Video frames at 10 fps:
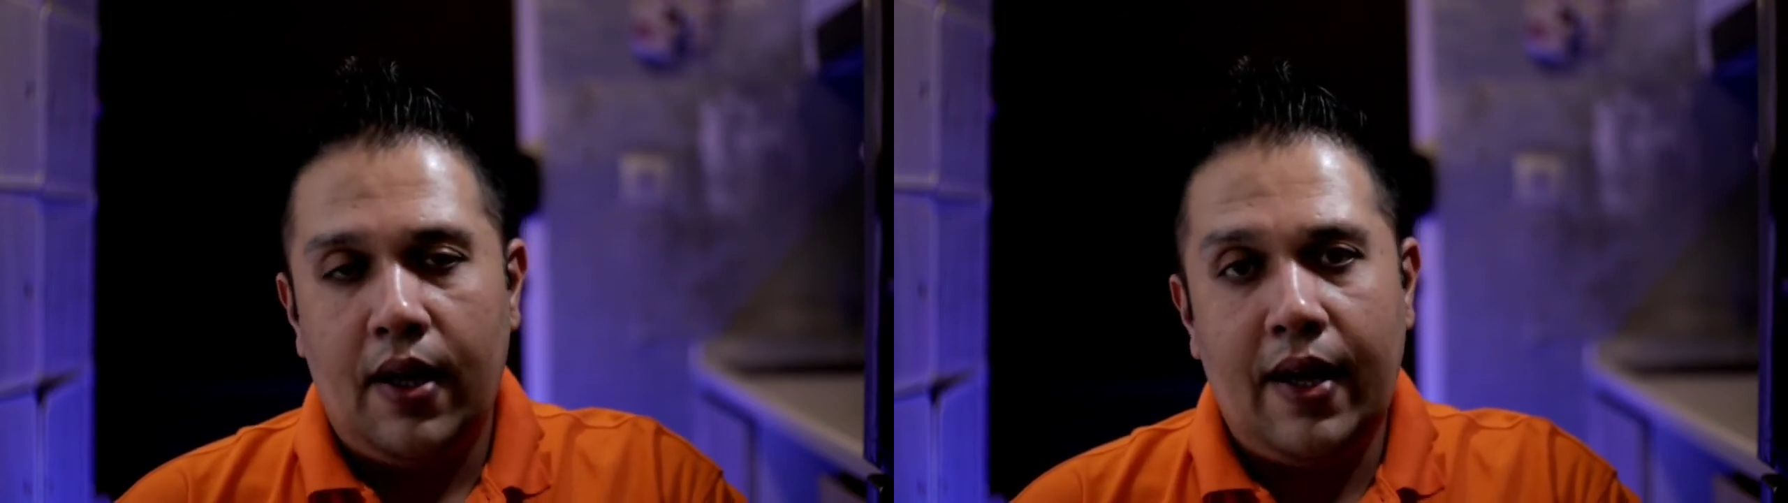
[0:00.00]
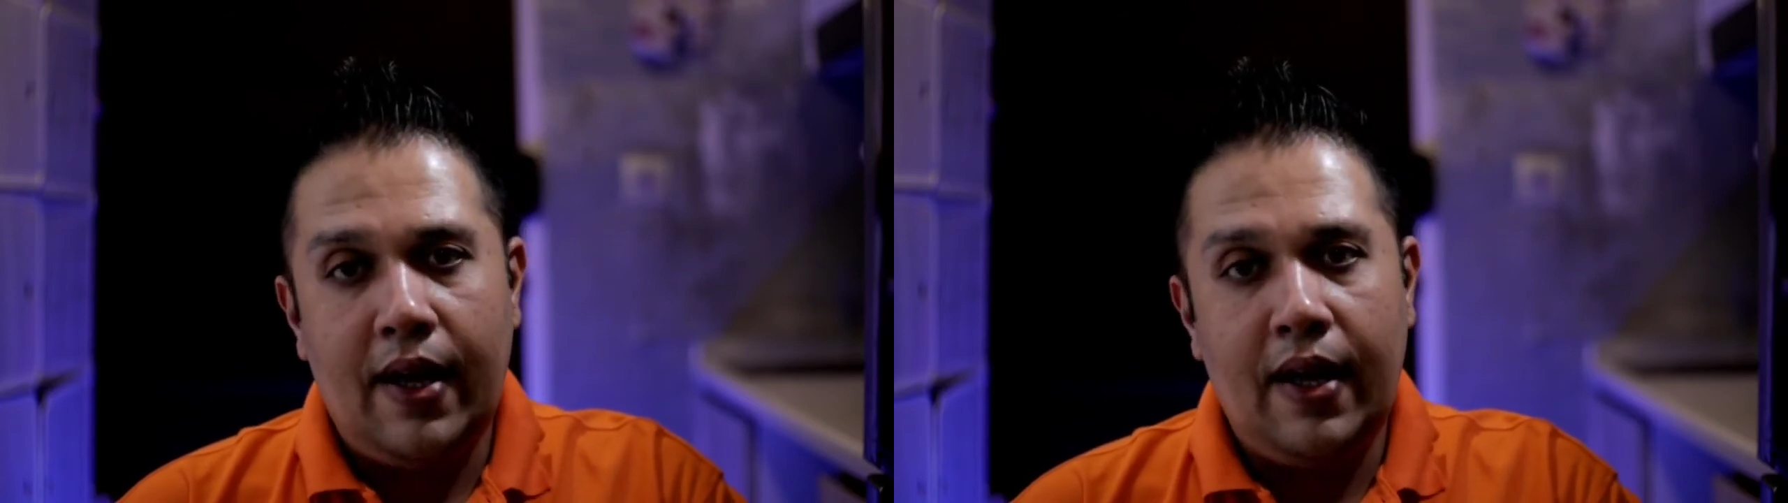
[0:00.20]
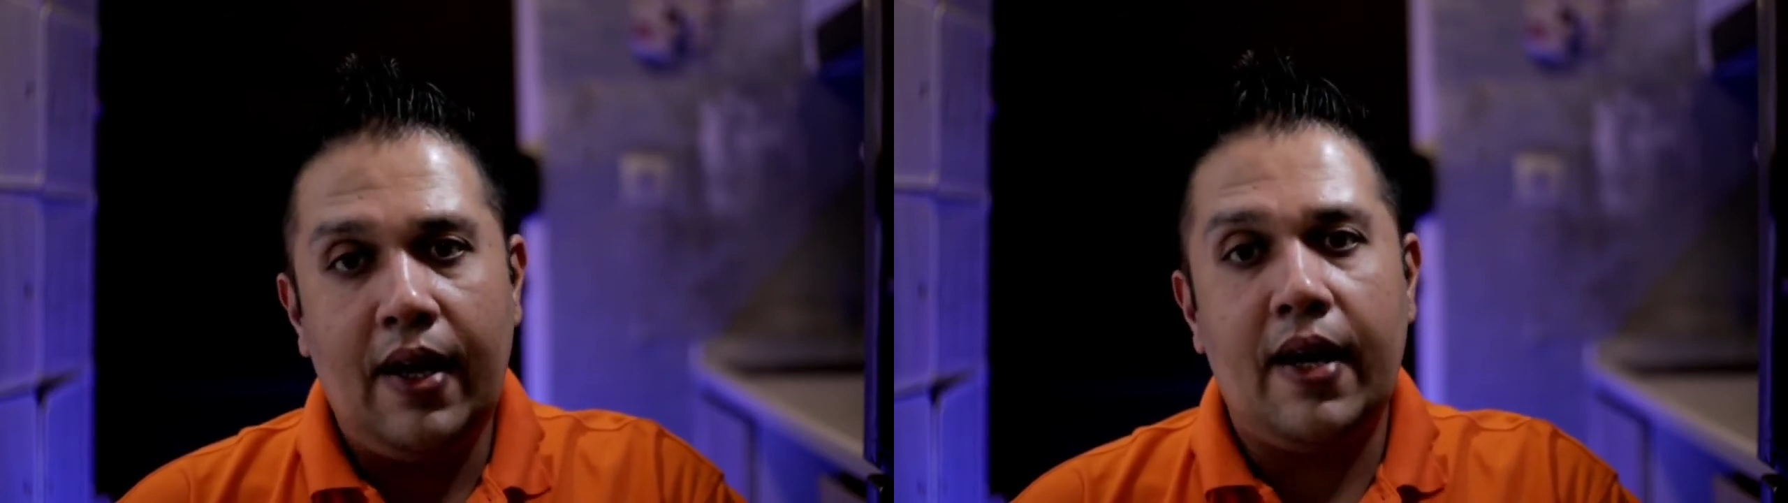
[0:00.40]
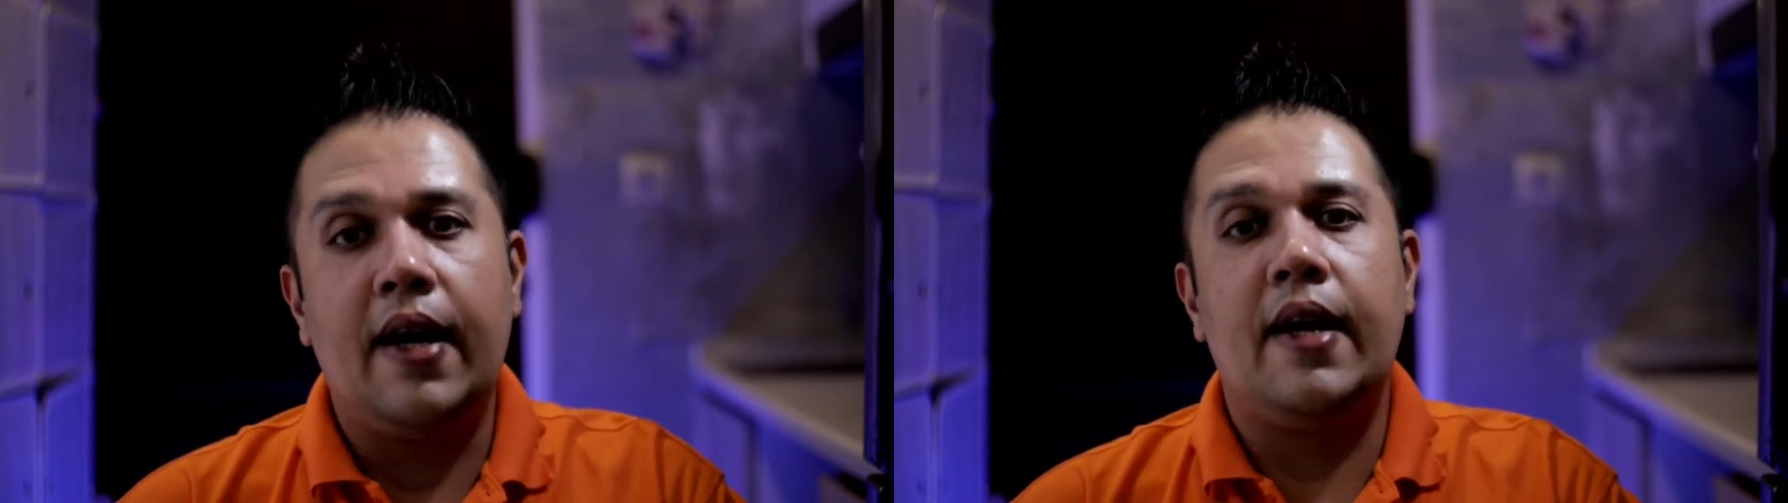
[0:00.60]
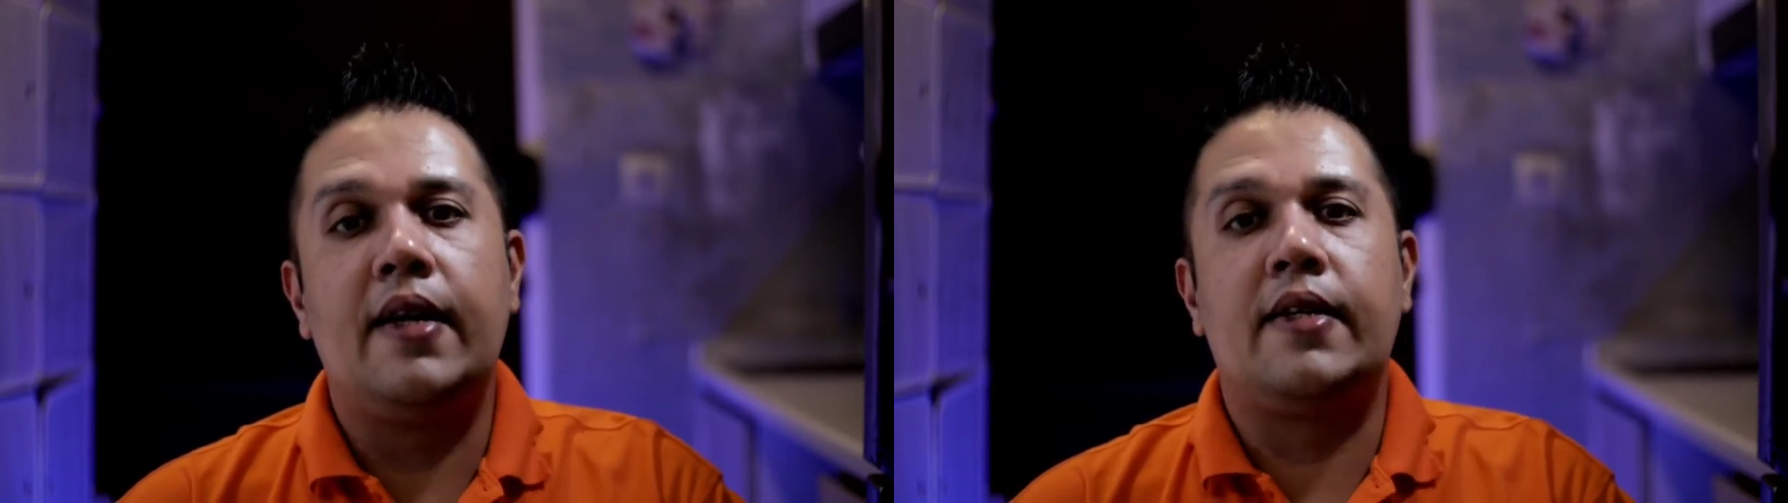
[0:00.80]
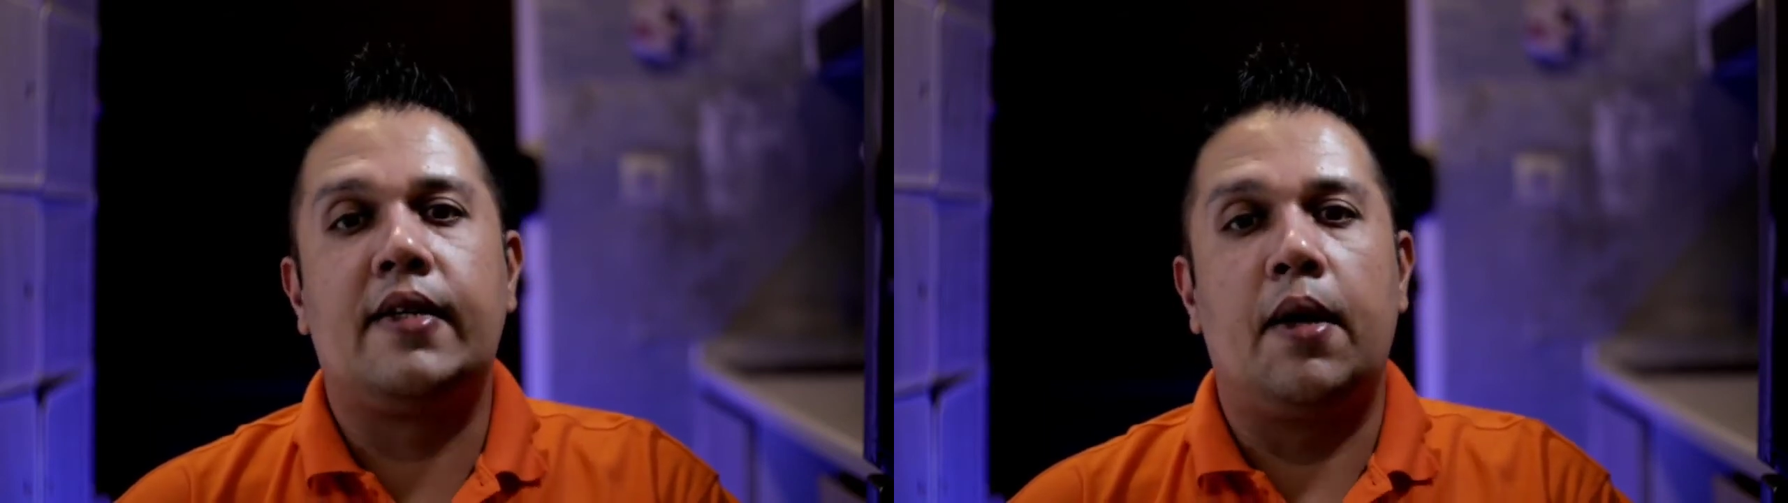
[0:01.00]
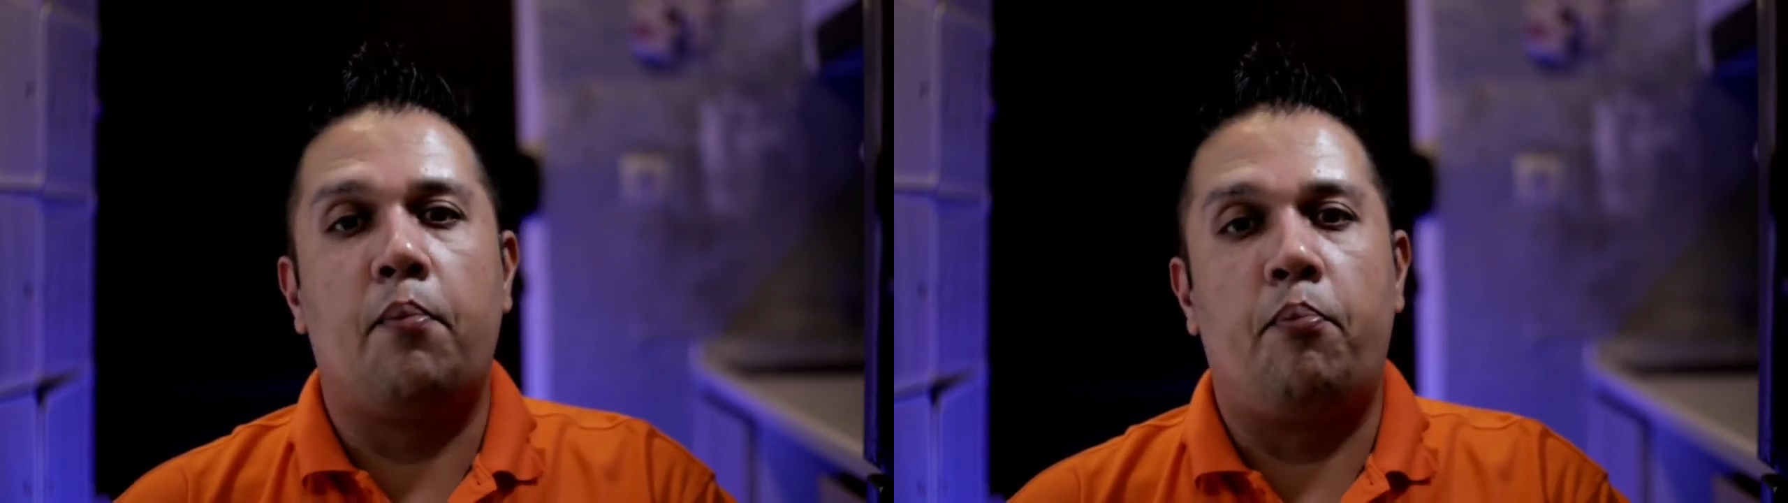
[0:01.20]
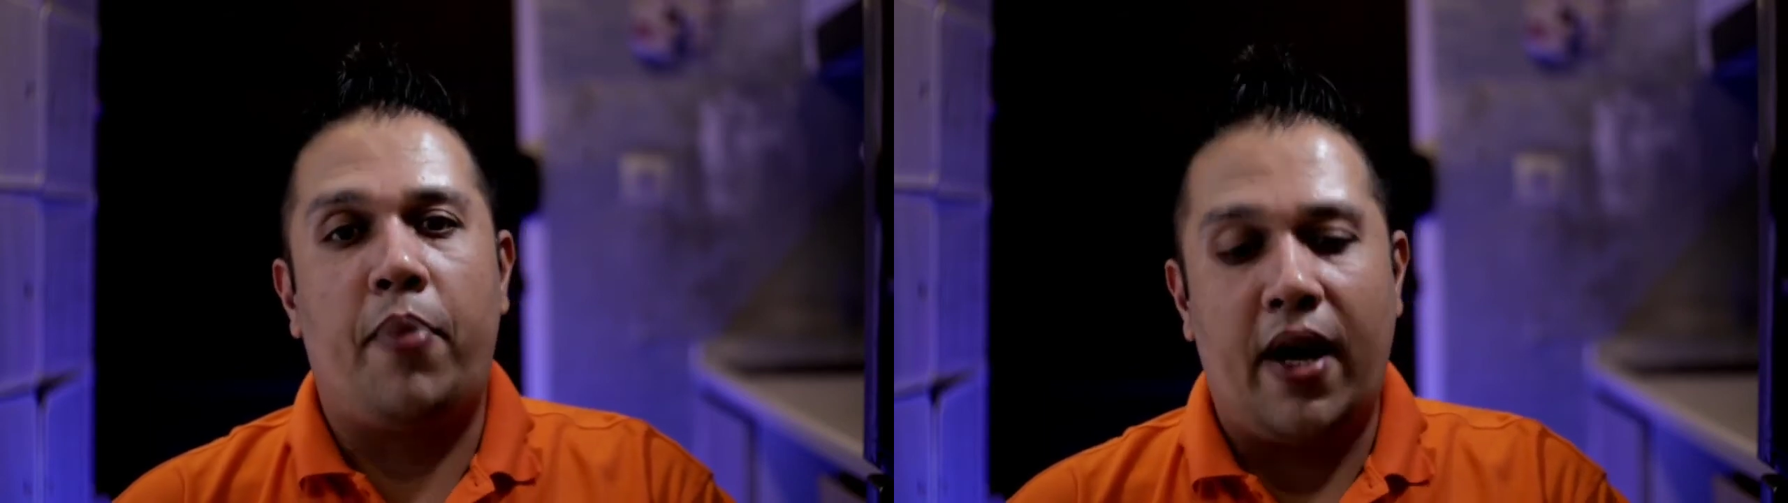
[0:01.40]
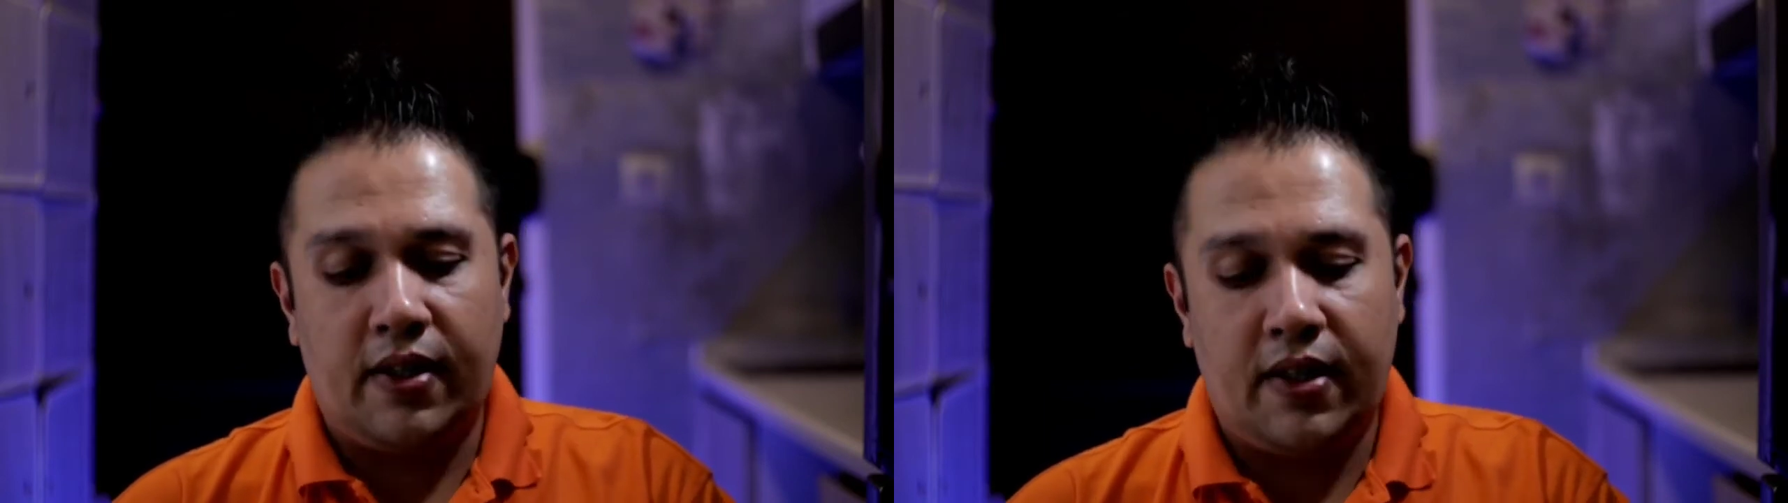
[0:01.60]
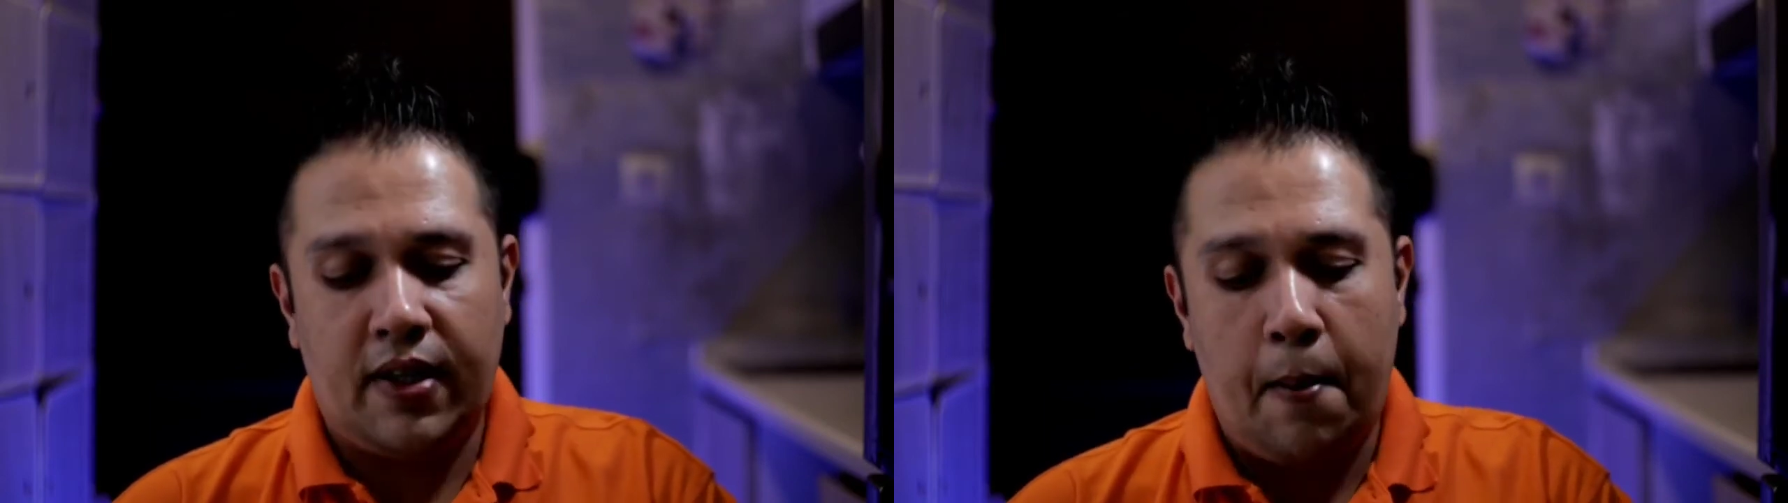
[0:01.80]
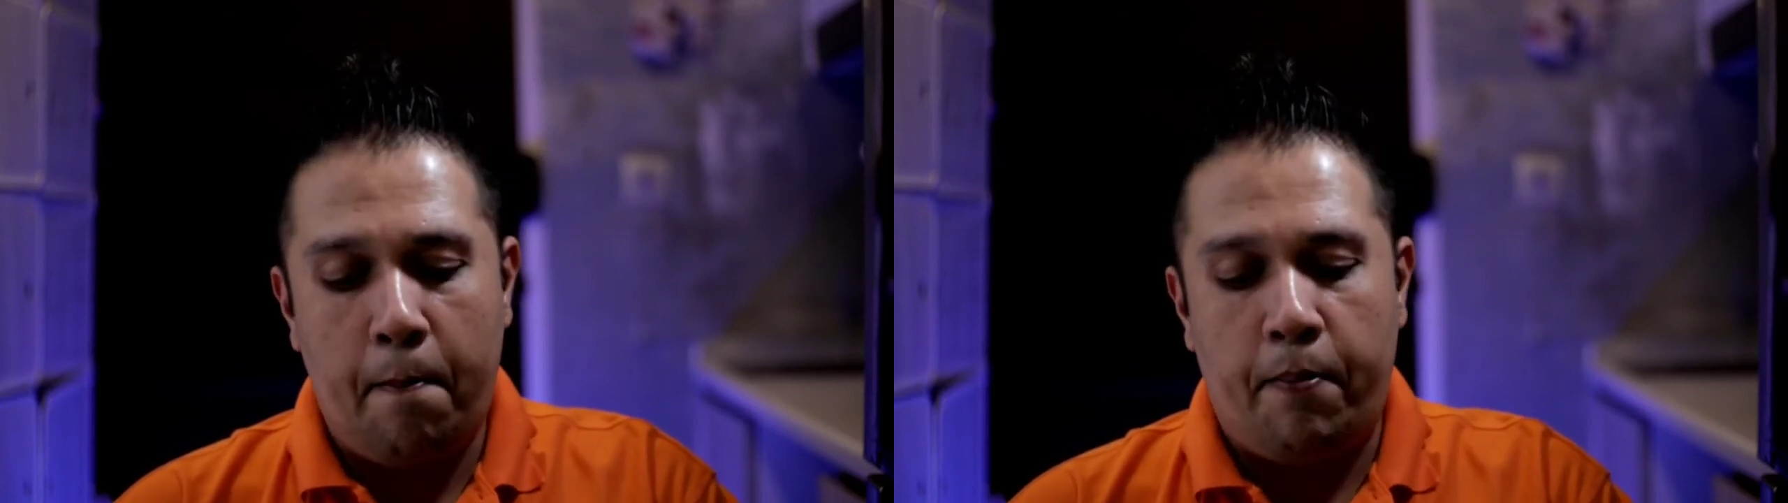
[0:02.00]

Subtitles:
He is the best